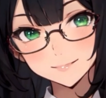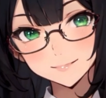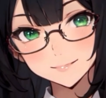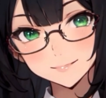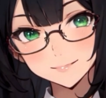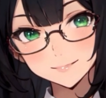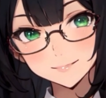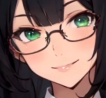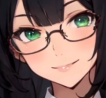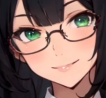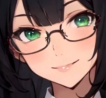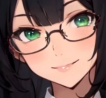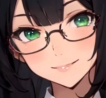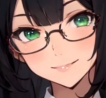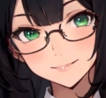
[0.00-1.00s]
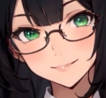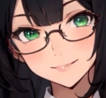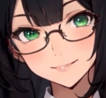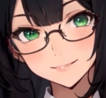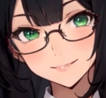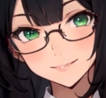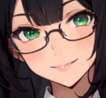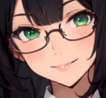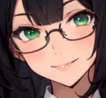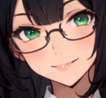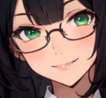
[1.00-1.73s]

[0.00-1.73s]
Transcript: (no one is talking)